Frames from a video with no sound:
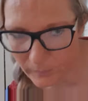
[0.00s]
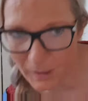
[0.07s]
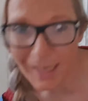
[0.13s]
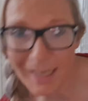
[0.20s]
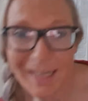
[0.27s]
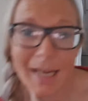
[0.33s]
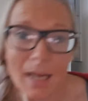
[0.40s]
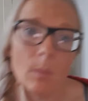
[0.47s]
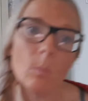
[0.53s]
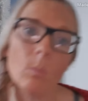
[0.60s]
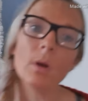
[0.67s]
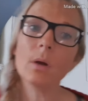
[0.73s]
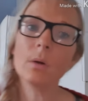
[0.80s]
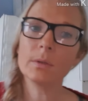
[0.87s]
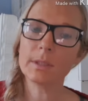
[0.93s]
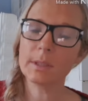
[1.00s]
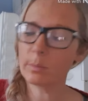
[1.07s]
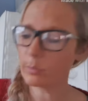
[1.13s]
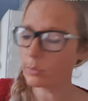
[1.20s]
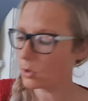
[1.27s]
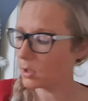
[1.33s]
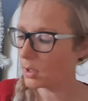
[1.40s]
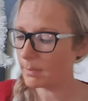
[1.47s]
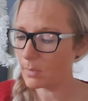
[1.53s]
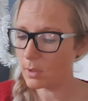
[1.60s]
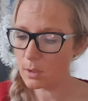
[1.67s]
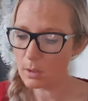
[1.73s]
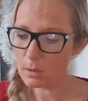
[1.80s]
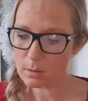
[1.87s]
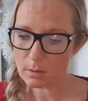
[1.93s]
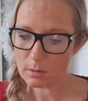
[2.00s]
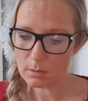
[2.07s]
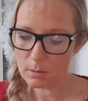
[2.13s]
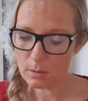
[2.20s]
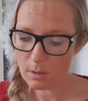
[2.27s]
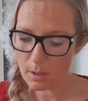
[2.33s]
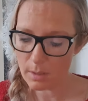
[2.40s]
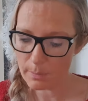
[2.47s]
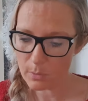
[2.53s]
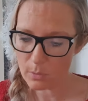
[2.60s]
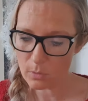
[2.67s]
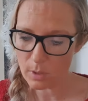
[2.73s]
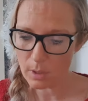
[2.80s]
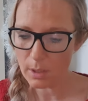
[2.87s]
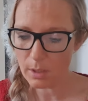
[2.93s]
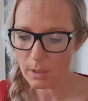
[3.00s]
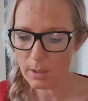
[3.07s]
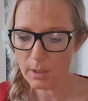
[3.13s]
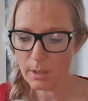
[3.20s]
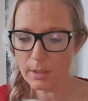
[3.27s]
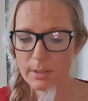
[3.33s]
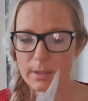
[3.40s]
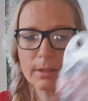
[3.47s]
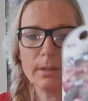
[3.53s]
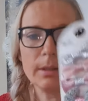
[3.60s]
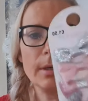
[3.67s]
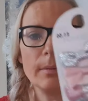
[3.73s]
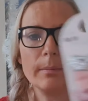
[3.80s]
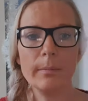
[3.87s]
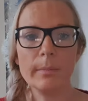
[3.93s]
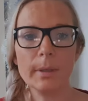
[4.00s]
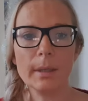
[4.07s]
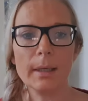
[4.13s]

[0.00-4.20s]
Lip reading: again, when I was in Primark, I bought her some